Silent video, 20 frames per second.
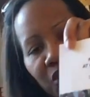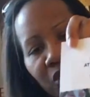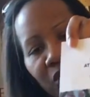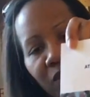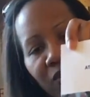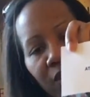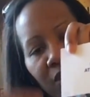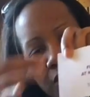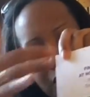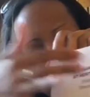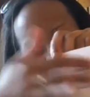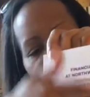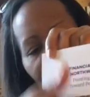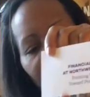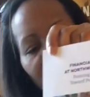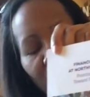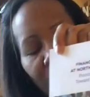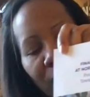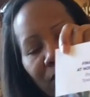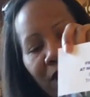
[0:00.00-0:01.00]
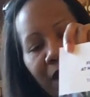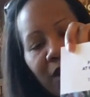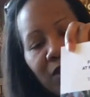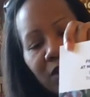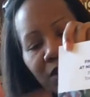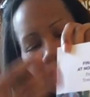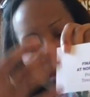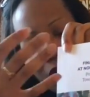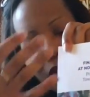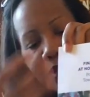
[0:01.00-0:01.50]
University all the way around it.
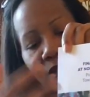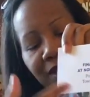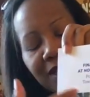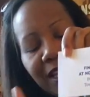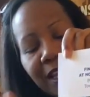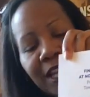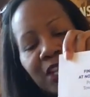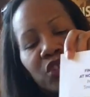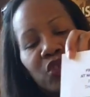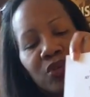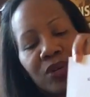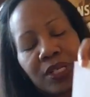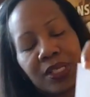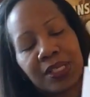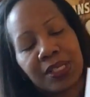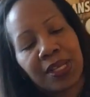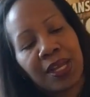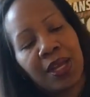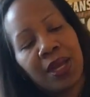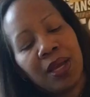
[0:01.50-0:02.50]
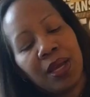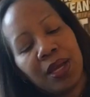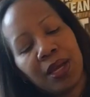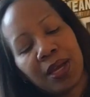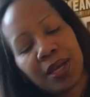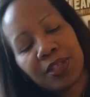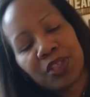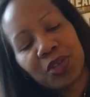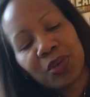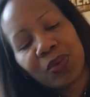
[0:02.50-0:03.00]
So this is the entrance uh,
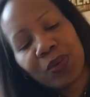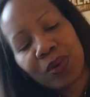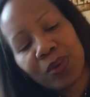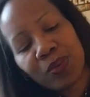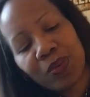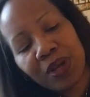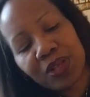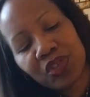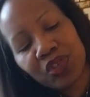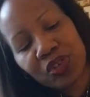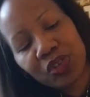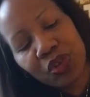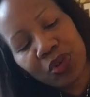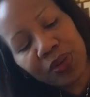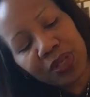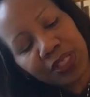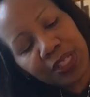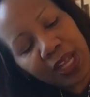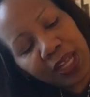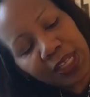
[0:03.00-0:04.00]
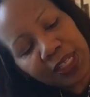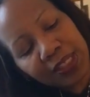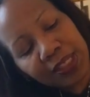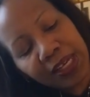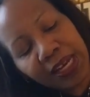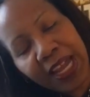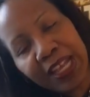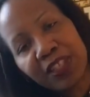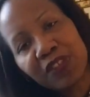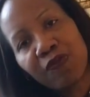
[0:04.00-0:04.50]
to Northwestern. You can tell it's a
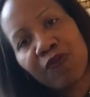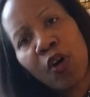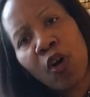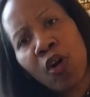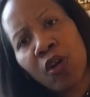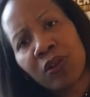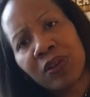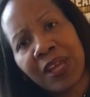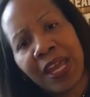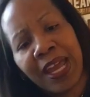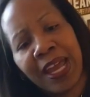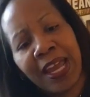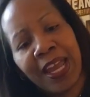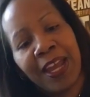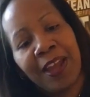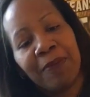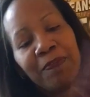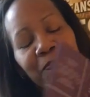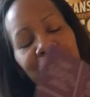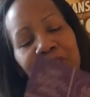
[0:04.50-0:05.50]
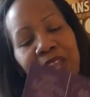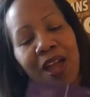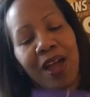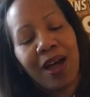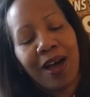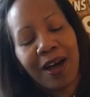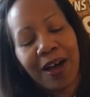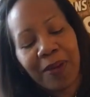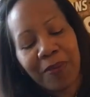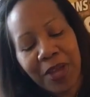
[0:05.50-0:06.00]
nice fall day,
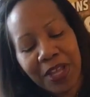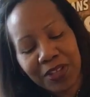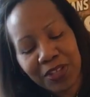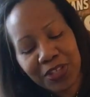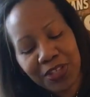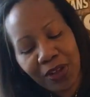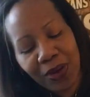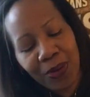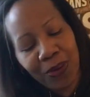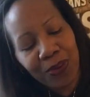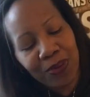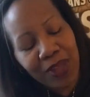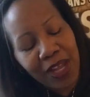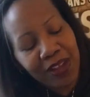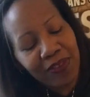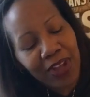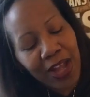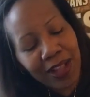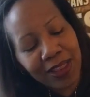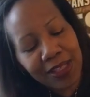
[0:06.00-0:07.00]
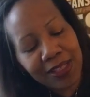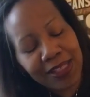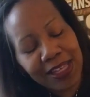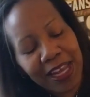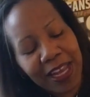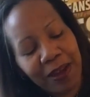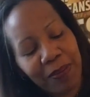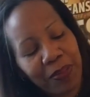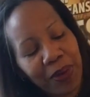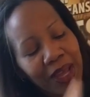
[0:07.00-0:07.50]
um, and so they've got this
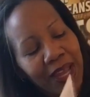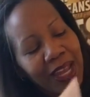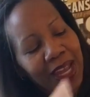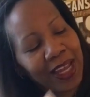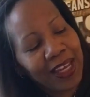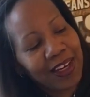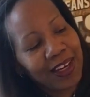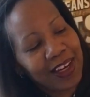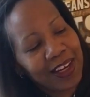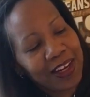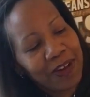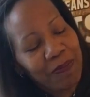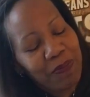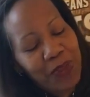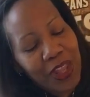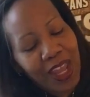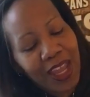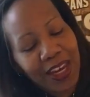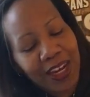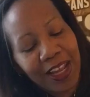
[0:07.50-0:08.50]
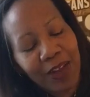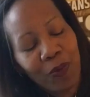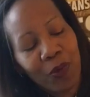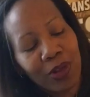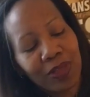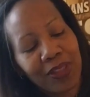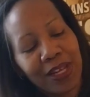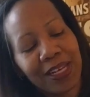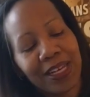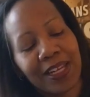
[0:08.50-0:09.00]
campaign. And and one
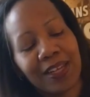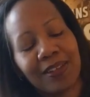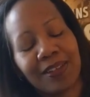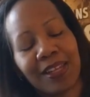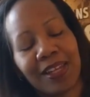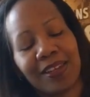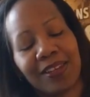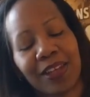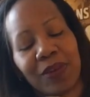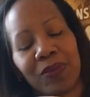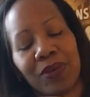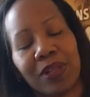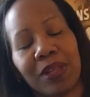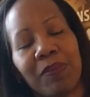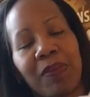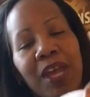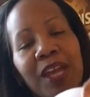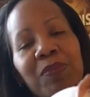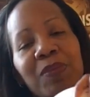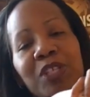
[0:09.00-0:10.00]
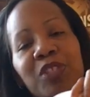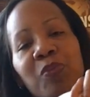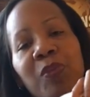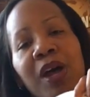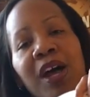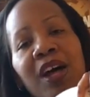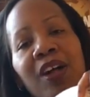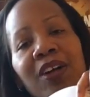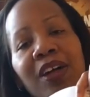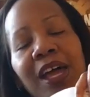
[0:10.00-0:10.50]
thing that, that, that really made me
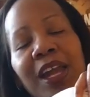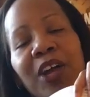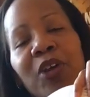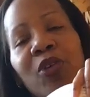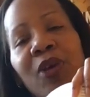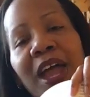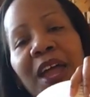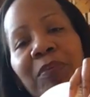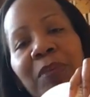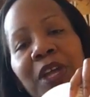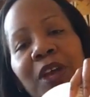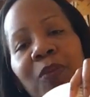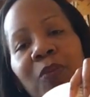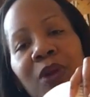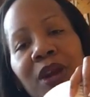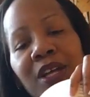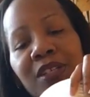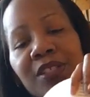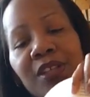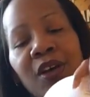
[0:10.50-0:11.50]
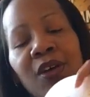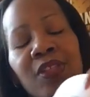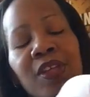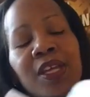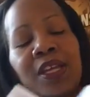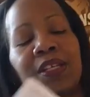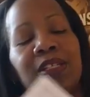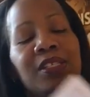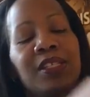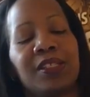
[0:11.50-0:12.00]
smile, kind of cracked me up when I saw
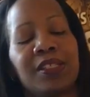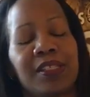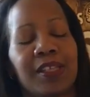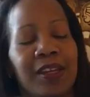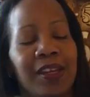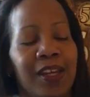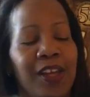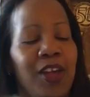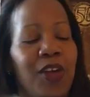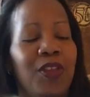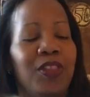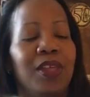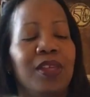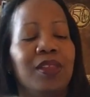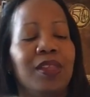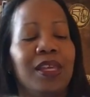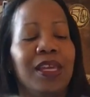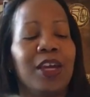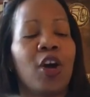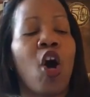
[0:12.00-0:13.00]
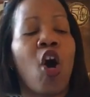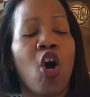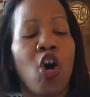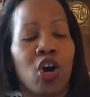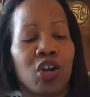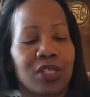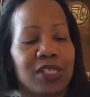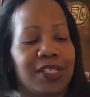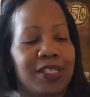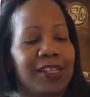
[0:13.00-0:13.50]
this, is the, the, the
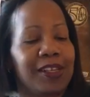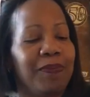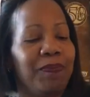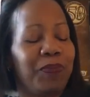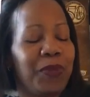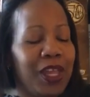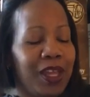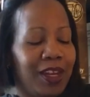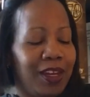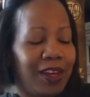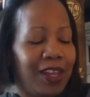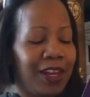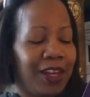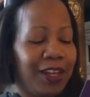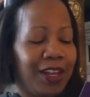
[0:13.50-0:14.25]
cost and,